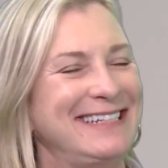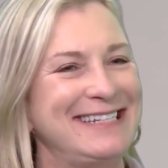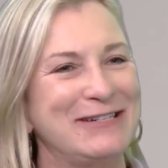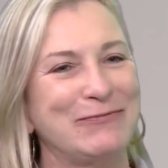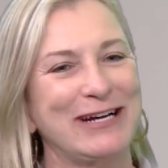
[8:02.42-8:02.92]
She
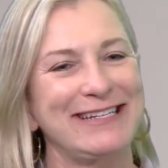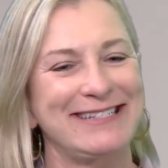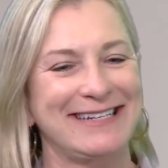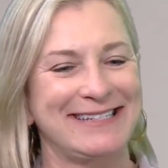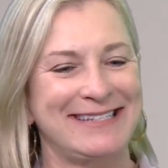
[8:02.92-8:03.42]

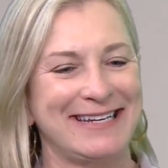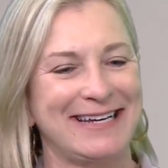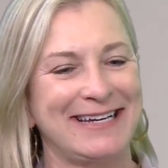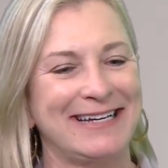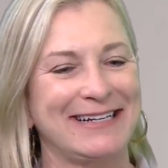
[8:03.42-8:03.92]
surprised us
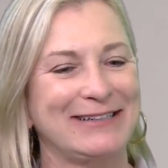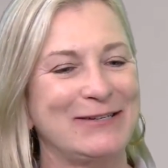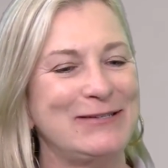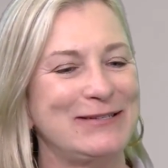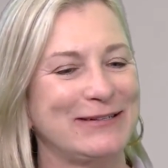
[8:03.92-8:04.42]

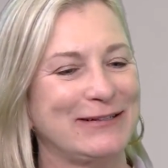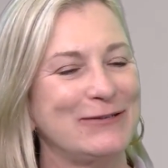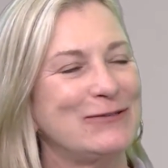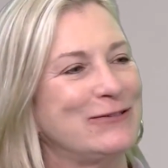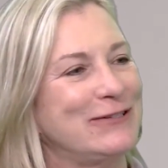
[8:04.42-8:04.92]

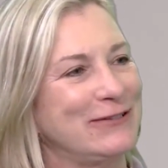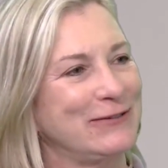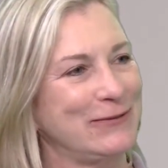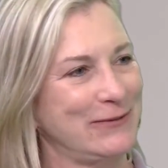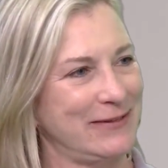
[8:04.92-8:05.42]
closer
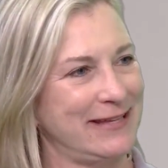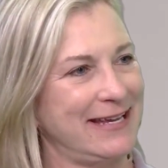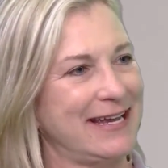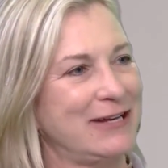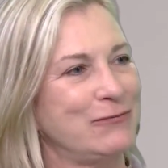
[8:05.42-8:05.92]
to
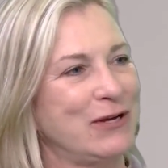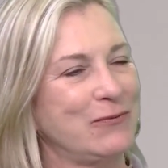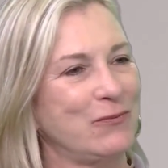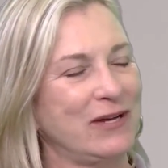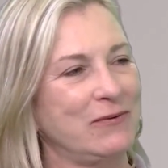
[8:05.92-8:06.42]
the end
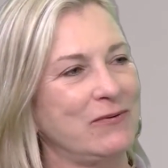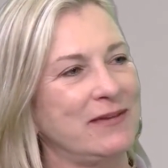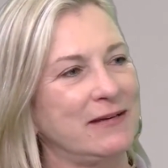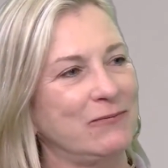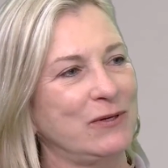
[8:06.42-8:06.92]

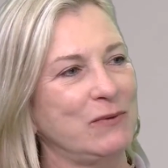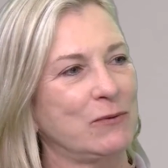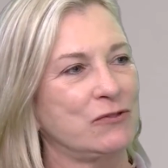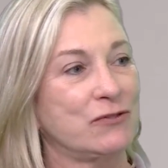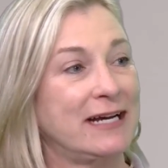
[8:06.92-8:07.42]
when we
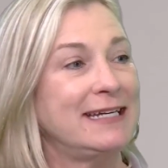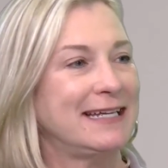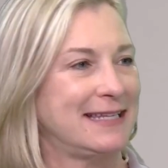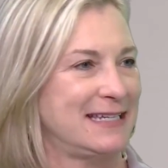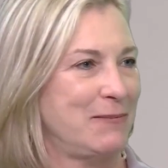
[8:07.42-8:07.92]
were trying to
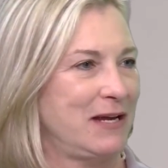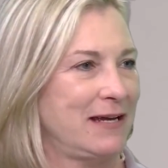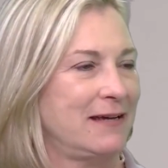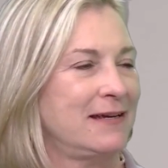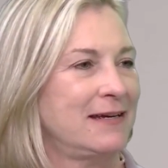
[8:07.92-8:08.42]
get the
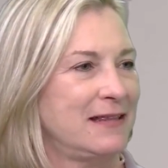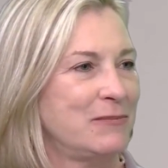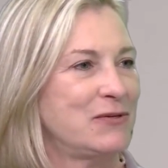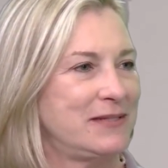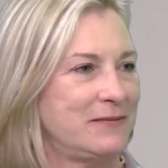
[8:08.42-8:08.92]
naming,
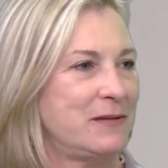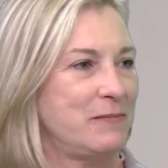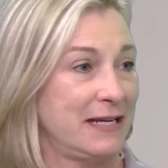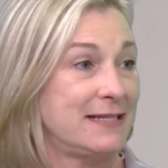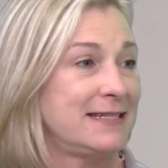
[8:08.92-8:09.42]
the
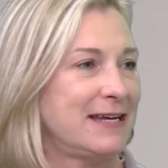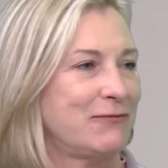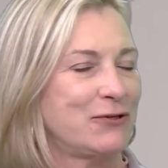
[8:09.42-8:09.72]
biggest gift.